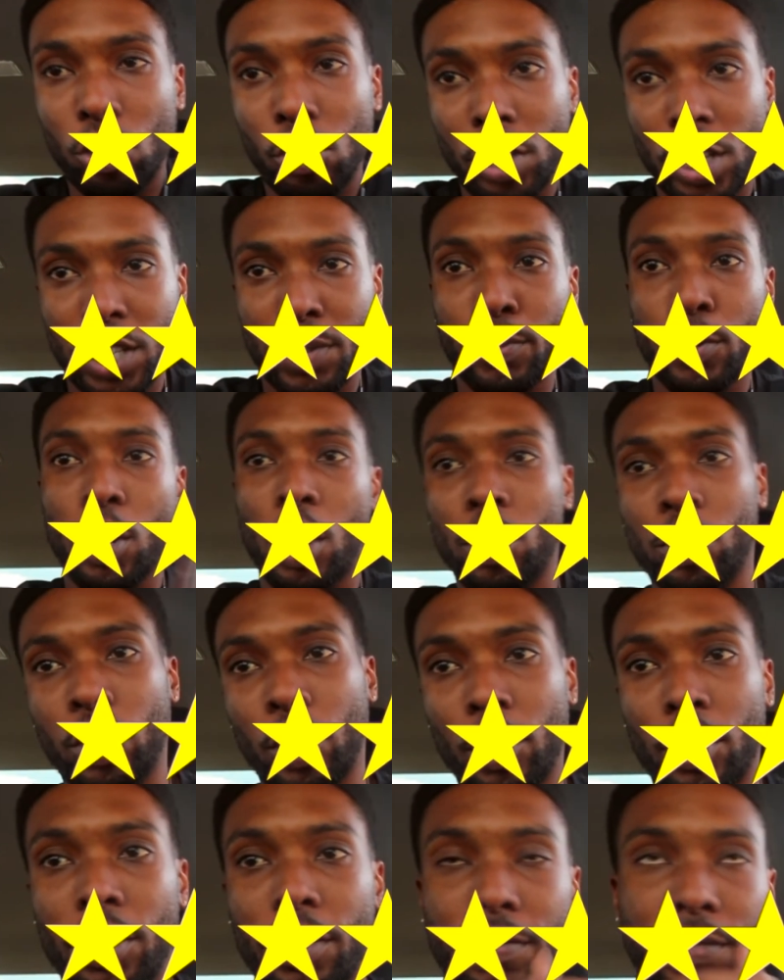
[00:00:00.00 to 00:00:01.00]
doing this more
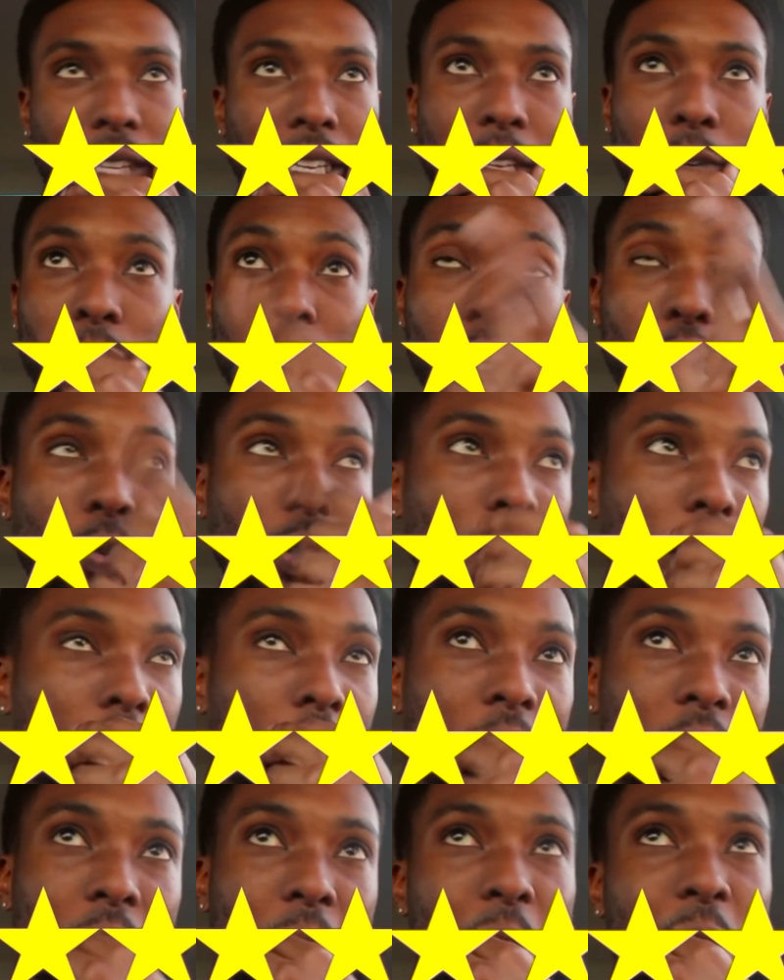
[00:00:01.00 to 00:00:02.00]
alternative thing, which is what he
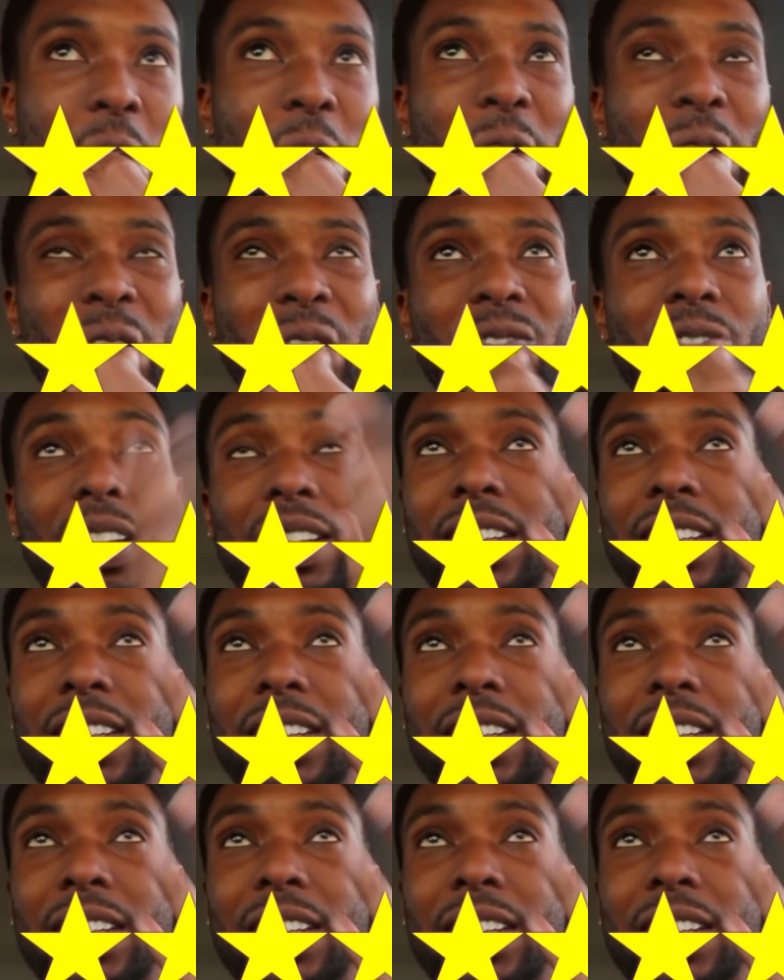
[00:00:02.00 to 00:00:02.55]
calls alternative.